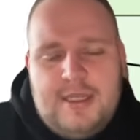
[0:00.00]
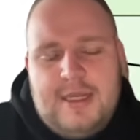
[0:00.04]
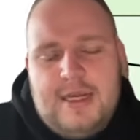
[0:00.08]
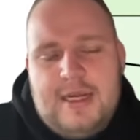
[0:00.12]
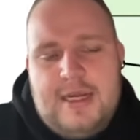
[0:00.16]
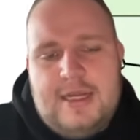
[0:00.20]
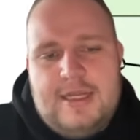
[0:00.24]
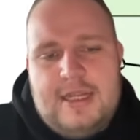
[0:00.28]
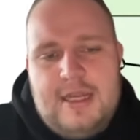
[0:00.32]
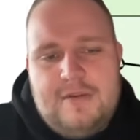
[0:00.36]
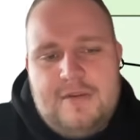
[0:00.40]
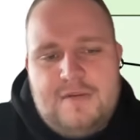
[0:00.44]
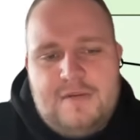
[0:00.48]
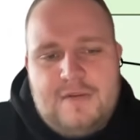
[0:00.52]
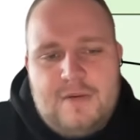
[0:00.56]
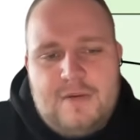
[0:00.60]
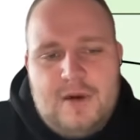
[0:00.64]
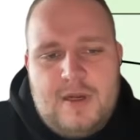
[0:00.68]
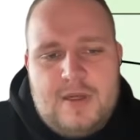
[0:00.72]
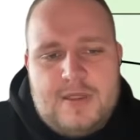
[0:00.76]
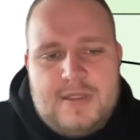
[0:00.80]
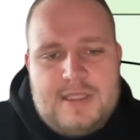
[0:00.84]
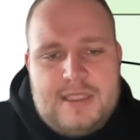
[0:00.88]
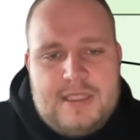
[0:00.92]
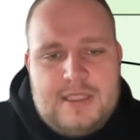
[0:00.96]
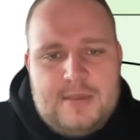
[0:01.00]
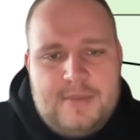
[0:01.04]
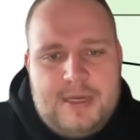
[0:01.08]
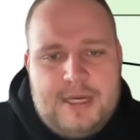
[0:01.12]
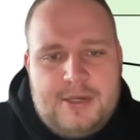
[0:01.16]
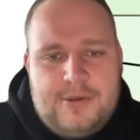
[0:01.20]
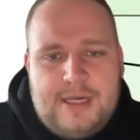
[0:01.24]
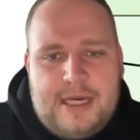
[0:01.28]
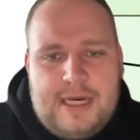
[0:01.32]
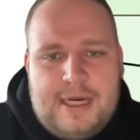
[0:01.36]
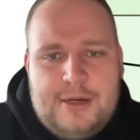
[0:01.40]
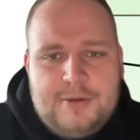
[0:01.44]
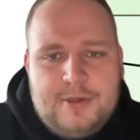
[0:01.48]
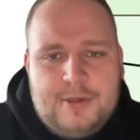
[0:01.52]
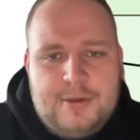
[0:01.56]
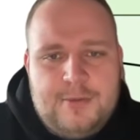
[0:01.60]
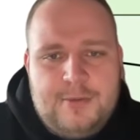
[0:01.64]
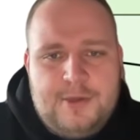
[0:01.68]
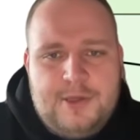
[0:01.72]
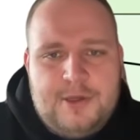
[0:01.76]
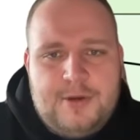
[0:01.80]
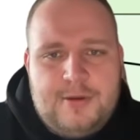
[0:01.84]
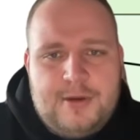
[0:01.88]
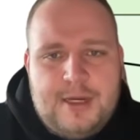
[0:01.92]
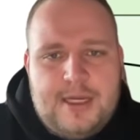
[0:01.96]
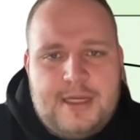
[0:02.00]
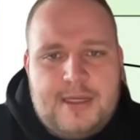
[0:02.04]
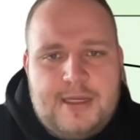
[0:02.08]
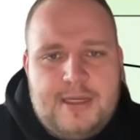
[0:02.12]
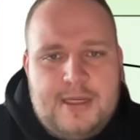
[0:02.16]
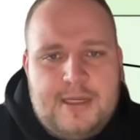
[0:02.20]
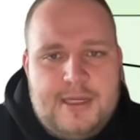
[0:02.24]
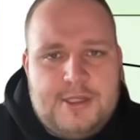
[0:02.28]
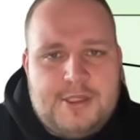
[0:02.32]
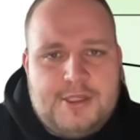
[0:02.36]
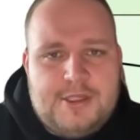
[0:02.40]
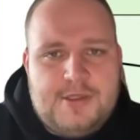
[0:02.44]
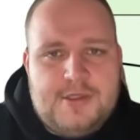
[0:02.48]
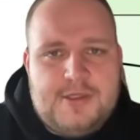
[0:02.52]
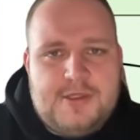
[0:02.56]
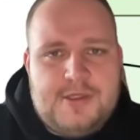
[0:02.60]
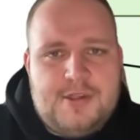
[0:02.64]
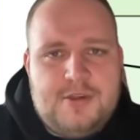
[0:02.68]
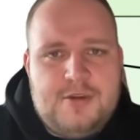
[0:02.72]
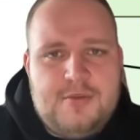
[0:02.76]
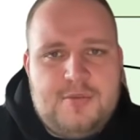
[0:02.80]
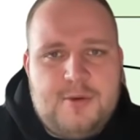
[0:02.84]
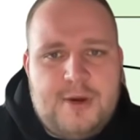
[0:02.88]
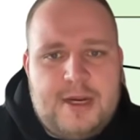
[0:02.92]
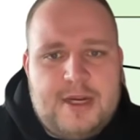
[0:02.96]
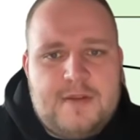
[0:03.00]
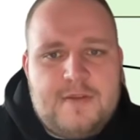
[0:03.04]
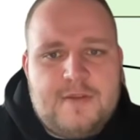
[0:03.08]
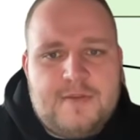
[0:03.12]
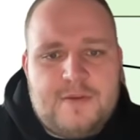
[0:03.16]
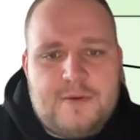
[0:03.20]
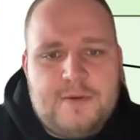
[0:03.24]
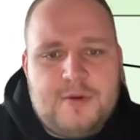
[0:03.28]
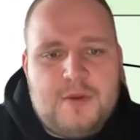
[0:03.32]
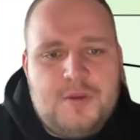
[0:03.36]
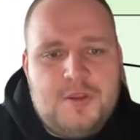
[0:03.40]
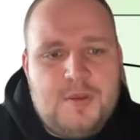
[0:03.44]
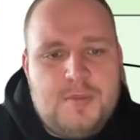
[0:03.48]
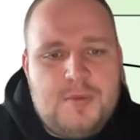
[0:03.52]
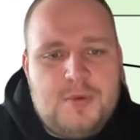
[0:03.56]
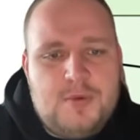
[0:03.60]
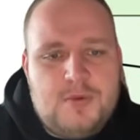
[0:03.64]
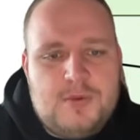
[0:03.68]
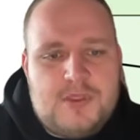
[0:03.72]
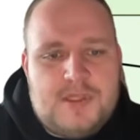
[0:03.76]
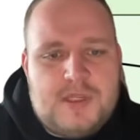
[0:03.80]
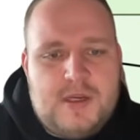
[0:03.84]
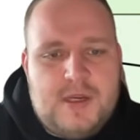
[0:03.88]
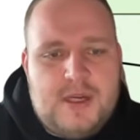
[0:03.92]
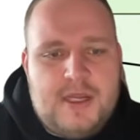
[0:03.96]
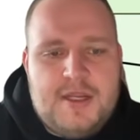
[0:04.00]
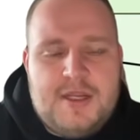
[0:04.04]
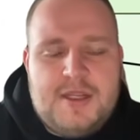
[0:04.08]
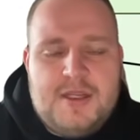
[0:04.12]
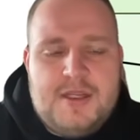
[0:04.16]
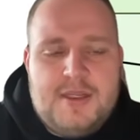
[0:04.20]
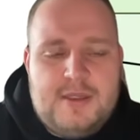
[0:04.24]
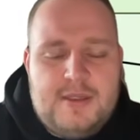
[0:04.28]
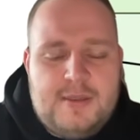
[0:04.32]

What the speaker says: And then for us, it's about how can we create conditions to break through on the ball side.